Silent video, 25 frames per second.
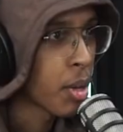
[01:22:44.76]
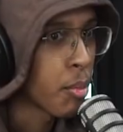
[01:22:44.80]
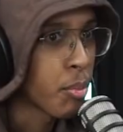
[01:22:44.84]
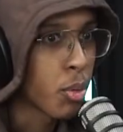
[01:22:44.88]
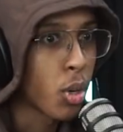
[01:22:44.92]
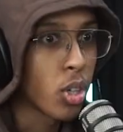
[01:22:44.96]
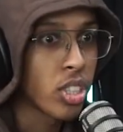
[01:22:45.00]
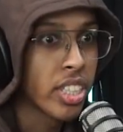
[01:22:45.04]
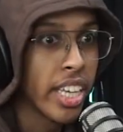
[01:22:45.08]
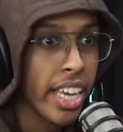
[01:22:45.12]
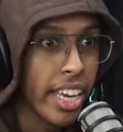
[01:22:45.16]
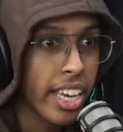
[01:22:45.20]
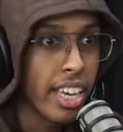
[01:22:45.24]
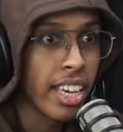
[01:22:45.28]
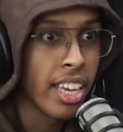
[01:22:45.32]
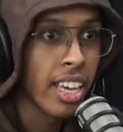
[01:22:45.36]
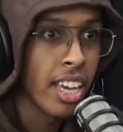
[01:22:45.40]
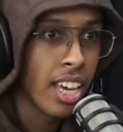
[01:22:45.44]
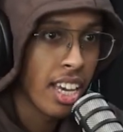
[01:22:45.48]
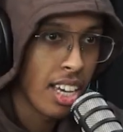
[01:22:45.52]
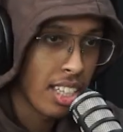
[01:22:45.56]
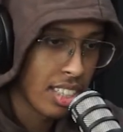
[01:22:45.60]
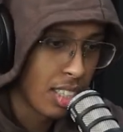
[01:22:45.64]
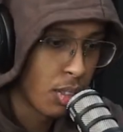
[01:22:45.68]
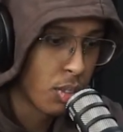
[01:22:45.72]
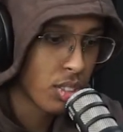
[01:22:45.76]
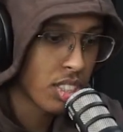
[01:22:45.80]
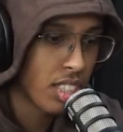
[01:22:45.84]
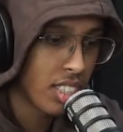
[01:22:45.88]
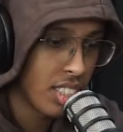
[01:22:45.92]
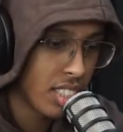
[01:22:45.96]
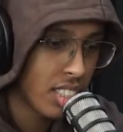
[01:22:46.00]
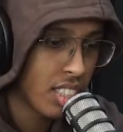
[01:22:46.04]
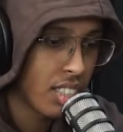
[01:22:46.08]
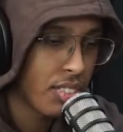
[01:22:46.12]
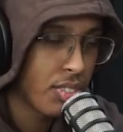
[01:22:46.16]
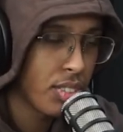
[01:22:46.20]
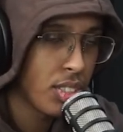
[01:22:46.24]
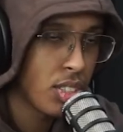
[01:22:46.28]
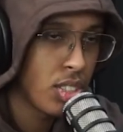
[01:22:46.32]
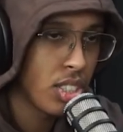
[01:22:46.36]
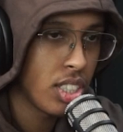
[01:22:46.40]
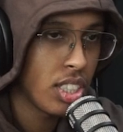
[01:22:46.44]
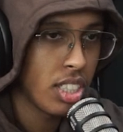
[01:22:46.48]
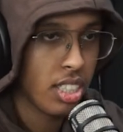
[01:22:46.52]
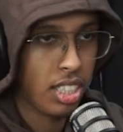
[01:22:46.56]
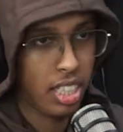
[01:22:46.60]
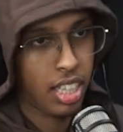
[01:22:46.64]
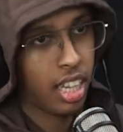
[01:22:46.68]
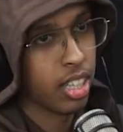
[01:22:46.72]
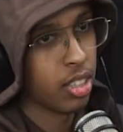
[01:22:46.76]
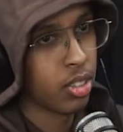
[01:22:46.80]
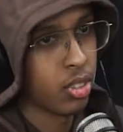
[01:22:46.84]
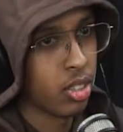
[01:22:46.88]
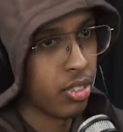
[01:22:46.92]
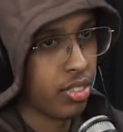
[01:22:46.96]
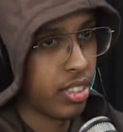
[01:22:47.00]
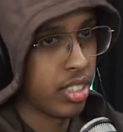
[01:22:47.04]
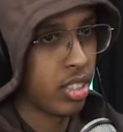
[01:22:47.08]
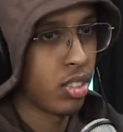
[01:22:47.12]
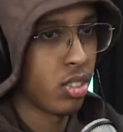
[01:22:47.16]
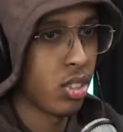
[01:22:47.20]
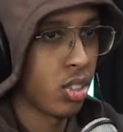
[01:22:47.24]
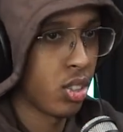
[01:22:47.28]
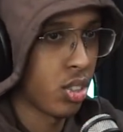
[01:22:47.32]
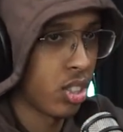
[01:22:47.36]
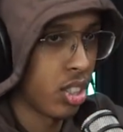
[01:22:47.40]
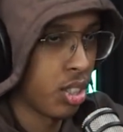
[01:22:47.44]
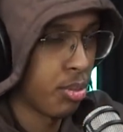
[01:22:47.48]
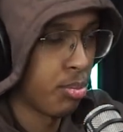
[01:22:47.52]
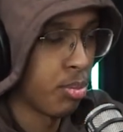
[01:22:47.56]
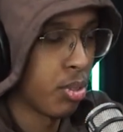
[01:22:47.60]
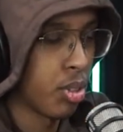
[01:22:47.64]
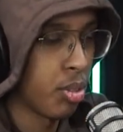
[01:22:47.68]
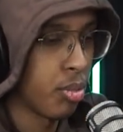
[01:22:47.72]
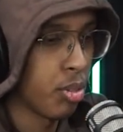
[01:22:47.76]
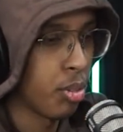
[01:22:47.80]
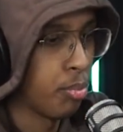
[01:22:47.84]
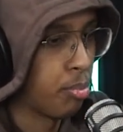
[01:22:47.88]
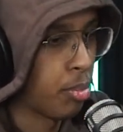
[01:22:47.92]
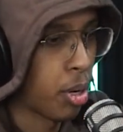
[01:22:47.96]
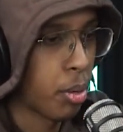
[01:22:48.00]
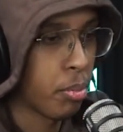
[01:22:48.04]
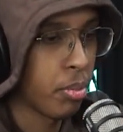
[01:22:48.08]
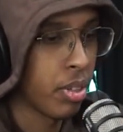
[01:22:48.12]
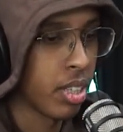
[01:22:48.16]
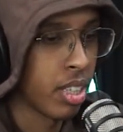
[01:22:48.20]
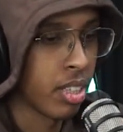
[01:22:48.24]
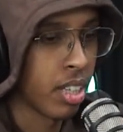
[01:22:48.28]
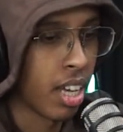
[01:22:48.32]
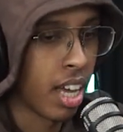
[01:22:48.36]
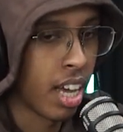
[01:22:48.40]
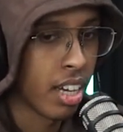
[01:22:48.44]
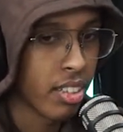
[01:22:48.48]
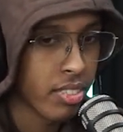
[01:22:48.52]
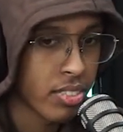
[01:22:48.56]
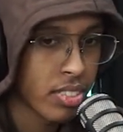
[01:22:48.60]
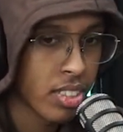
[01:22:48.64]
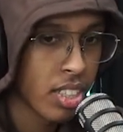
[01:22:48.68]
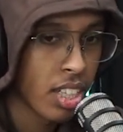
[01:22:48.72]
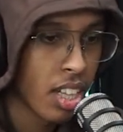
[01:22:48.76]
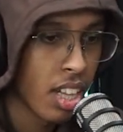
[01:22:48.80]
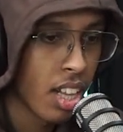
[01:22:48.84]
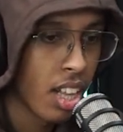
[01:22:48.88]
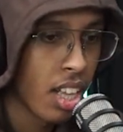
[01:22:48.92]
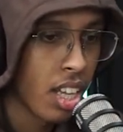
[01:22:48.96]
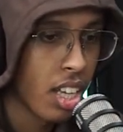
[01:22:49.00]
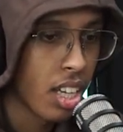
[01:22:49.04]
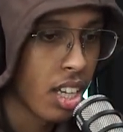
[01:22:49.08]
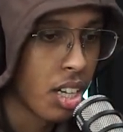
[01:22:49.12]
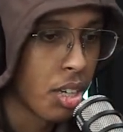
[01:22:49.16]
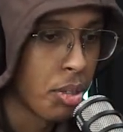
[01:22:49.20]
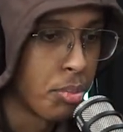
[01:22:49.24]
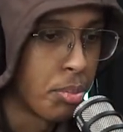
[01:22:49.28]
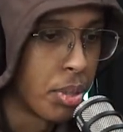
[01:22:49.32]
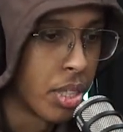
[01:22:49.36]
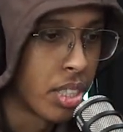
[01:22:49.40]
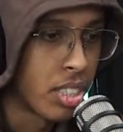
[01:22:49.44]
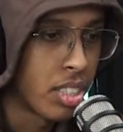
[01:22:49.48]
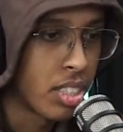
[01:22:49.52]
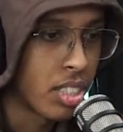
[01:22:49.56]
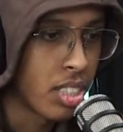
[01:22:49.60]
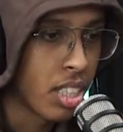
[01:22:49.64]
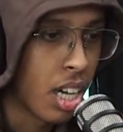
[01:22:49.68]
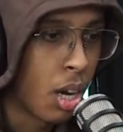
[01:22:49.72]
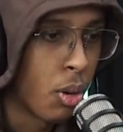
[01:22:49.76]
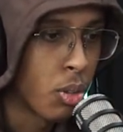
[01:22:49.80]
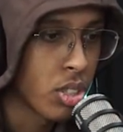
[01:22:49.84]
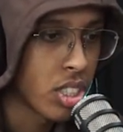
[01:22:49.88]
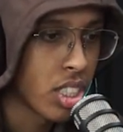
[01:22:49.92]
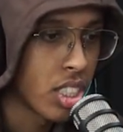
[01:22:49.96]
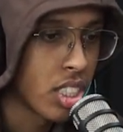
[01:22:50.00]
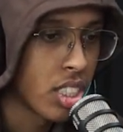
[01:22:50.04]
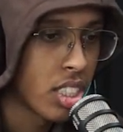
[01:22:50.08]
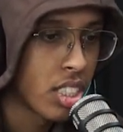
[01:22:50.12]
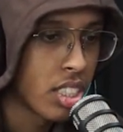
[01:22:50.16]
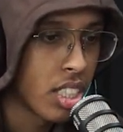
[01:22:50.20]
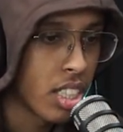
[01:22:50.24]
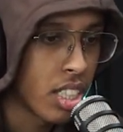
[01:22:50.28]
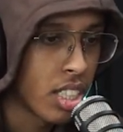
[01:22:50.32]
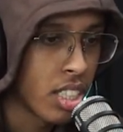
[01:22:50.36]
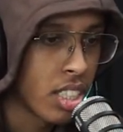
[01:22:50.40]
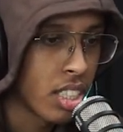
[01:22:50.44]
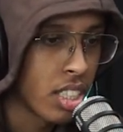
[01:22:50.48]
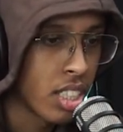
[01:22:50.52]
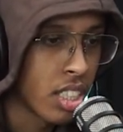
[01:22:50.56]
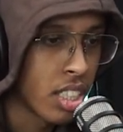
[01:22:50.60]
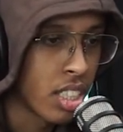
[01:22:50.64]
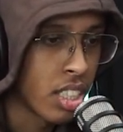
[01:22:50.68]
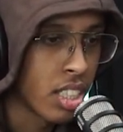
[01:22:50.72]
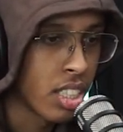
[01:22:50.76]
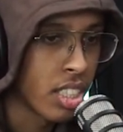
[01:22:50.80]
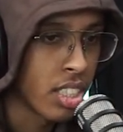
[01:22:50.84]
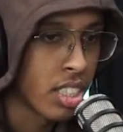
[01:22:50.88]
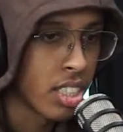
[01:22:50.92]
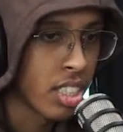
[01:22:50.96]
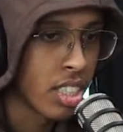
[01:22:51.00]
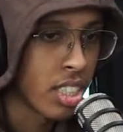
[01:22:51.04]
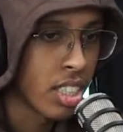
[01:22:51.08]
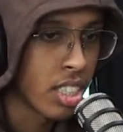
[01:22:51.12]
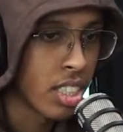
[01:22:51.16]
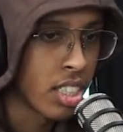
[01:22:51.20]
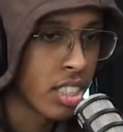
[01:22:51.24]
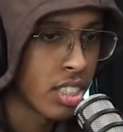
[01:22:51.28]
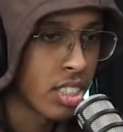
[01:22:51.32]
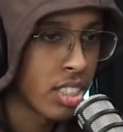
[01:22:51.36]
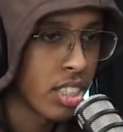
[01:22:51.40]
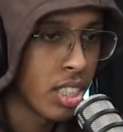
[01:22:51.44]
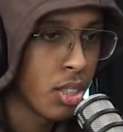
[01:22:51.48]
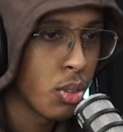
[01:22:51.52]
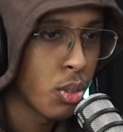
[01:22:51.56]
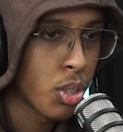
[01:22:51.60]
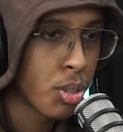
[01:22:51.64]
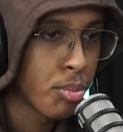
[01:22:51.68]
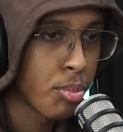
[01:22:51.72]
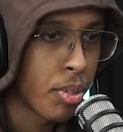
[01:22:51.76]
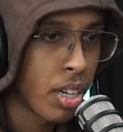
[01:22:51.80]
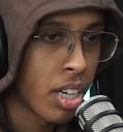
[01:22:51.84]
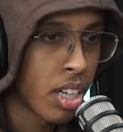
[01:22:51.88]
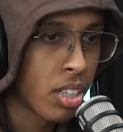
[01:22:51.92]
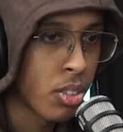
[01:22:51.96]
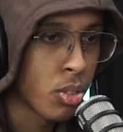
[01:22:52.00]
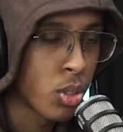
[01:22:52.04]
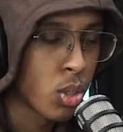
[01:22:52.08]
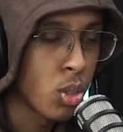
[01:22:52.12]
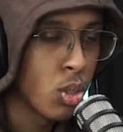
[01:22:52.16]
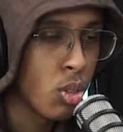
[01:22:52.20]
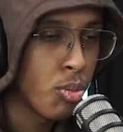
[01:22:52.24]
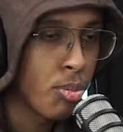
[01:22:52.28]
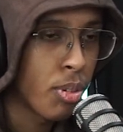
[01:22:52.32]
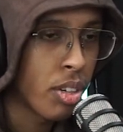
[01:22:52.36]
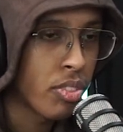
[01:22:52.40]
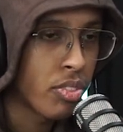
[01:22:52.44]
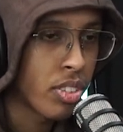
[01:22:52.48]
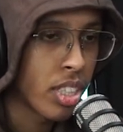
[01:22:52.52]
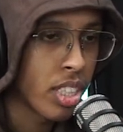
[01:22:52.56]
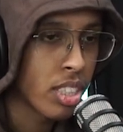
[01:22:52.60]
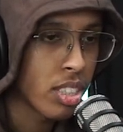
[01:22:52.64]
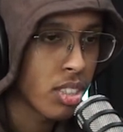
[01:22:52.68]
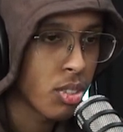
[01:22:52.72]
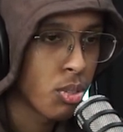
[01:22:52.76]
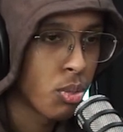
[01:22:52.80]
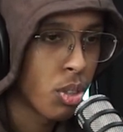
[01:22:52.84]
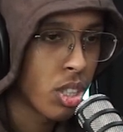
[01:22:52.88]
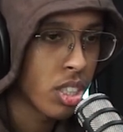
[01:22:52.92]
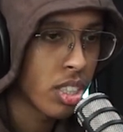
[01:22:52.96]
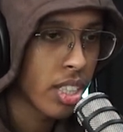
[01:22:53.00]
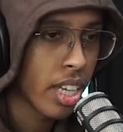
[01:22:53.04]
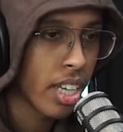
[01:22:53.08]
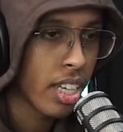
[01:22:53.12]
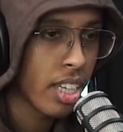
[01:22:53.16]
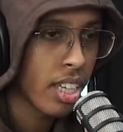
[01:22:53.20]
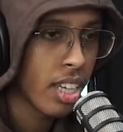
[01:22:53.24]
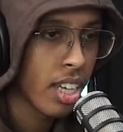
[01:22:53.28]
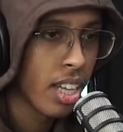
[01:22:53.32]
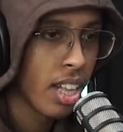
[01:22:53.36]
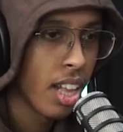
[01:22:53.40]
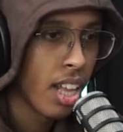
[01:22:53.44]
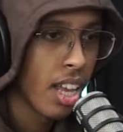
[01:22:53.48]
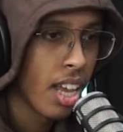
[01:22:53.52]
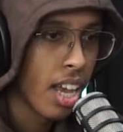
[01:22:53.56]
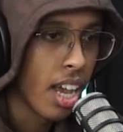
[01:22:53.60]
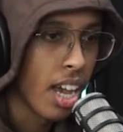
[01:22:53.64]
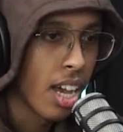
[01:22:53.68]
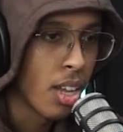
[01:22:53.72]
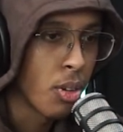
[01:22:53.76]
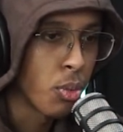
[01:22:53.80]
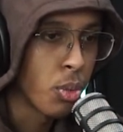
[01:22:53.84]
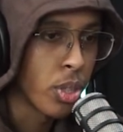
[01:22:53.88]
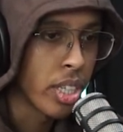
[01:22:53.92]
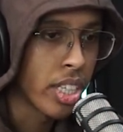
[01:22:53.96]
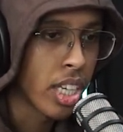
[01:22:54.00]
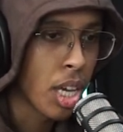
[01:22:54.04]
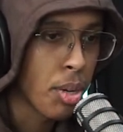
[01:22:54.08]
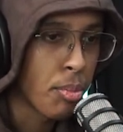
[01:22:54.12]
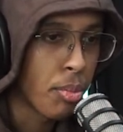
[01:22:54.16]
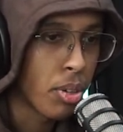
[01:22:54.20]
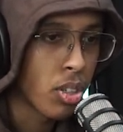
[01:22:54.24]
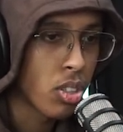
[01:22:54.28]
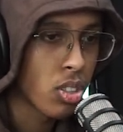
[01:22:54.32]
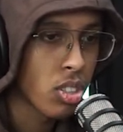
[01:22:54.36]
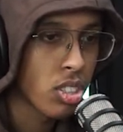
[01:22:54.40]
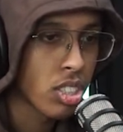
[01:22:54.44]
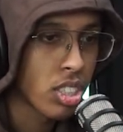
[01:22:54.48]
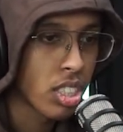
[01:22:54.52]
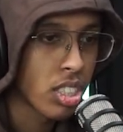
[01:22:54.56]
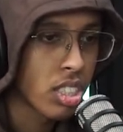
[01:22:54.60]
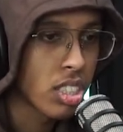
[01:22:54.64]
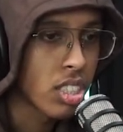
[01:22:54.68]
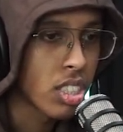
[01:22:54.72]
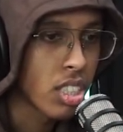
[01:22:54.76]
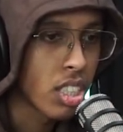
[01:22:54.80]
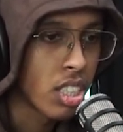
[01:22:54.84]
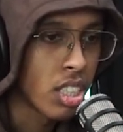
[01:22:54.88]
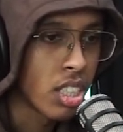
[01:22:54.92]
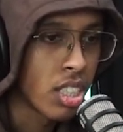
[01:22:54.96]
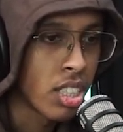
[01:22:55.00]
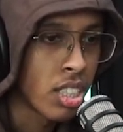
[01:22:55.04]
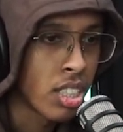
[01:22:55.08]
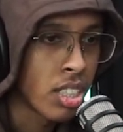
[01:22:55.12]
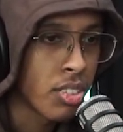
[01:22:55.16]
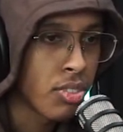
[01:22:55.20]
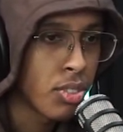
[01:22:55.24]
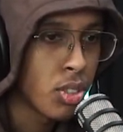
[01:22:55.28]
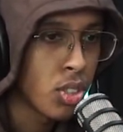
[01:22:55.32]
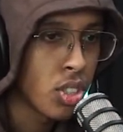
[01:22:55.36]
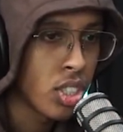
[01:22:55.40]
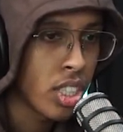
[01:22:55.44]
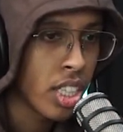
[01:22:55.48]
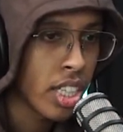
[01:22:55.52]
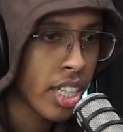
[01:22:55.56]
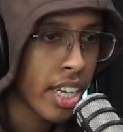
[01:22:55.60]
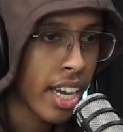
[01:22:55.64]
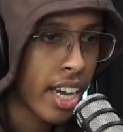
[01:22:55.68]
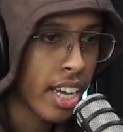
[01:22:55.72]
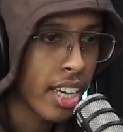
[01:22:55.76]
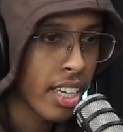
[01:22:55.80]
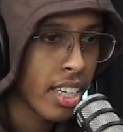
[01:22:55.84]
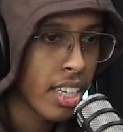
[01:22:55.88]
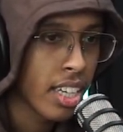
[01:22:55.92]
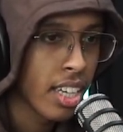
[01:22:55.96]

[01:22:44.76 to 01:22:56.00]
Spain? Because there was this refugee. I don't know if I told you this before, but probably have. But I was in the city with two of my friends one day, and we came across this refugee guy.